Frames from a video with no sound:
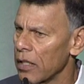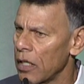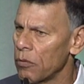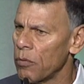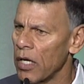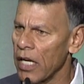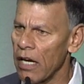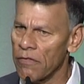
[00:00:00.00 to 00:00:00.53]
It's
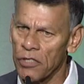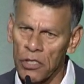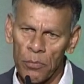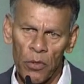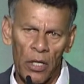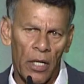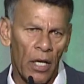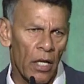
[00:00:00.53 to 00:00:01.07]
what gives us
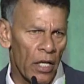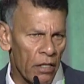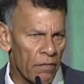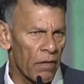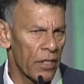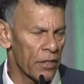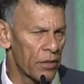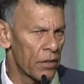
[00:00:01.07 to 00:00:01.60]
political
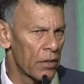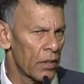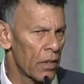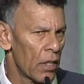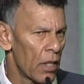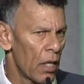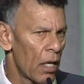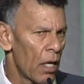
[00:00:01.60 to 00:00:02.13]
influence
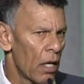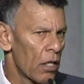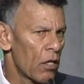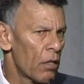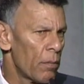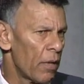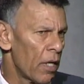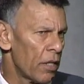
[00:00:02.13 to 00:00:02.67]
and our
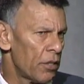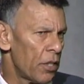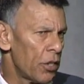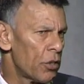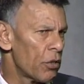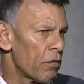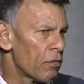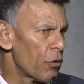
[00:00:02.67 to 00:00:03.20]
ability
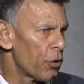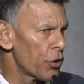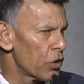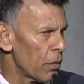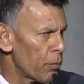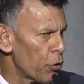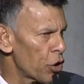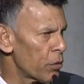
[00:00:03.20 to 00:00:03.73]
to, of course,
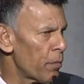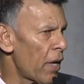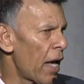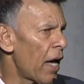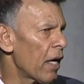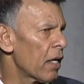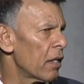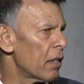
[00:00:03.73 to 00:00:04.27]
to push
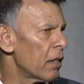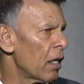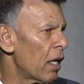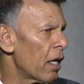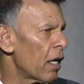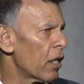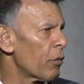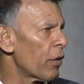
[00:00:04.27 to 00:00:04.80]
back on
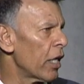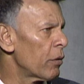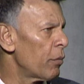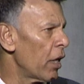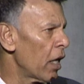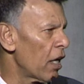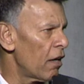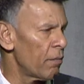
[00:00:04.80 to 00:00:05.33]
hard
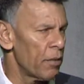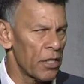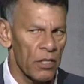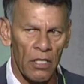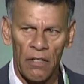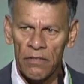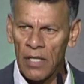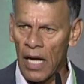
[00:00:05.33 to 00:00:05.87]
right-wing governments
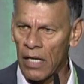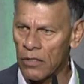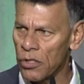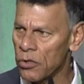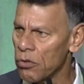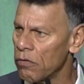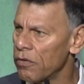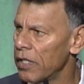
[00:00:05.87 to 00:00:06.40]
that have attacked
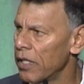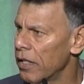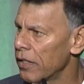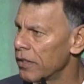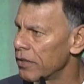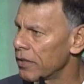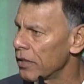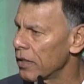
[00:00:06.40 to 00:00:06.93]
us over the
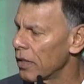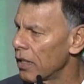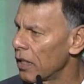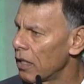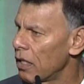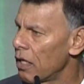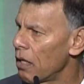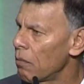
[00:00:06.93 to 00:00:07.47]
years.
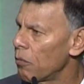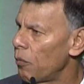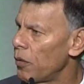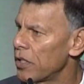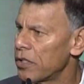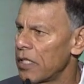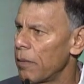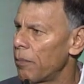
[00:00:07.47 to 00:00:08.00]
But we
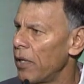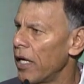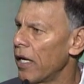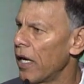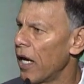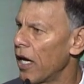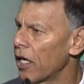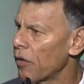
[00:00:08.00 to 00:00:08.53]
simply
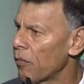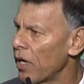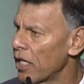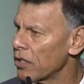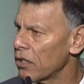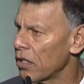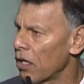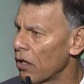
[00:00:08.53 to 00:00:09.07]
can't
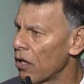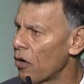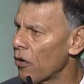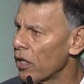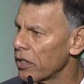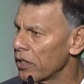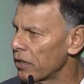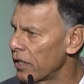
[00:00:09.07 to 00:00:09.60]
rest on our
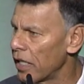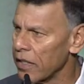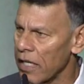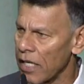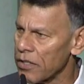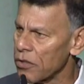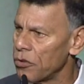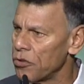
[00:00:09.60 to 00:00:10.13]
laurels and think
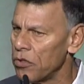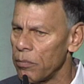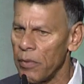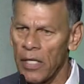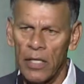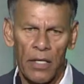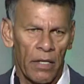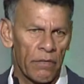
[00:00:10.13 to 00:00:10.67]
that's going to
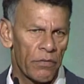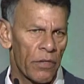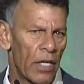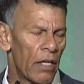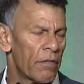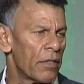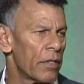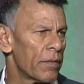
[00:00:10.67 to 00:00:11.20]
be there
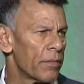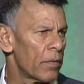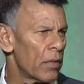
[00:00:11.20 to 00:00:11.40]
forever.